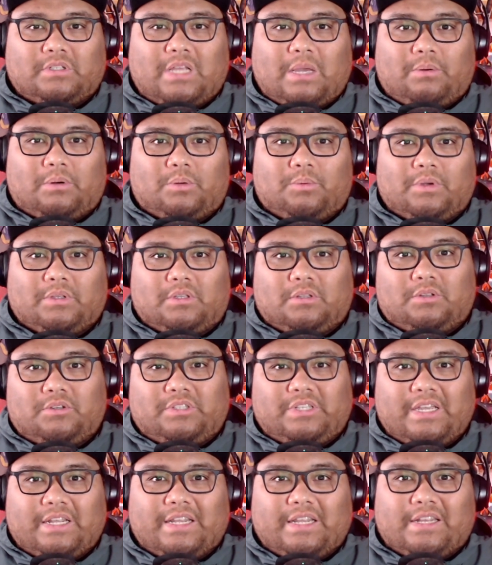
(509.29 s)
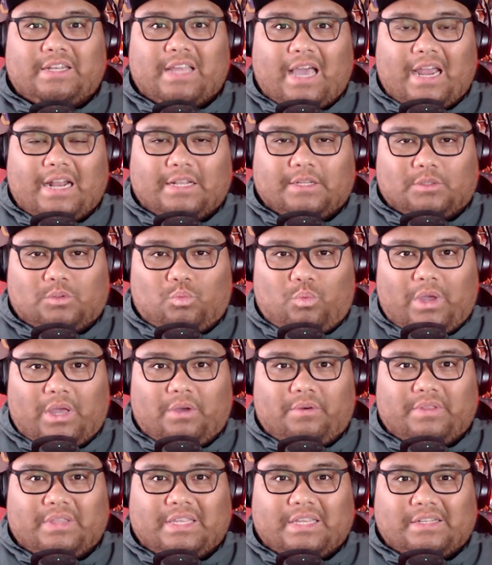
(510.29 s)
that were with the lieutenant died as
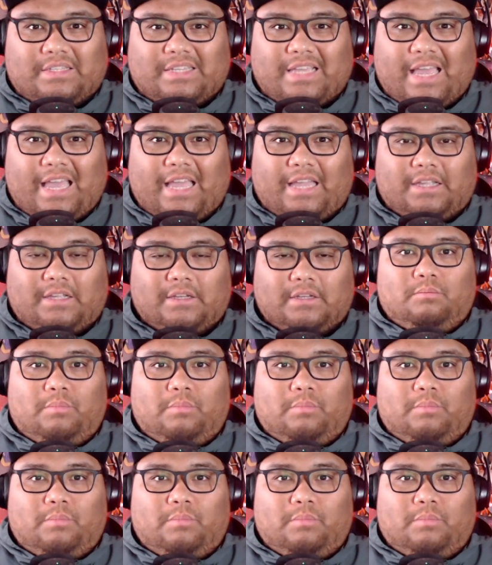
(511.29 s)
well in the attack.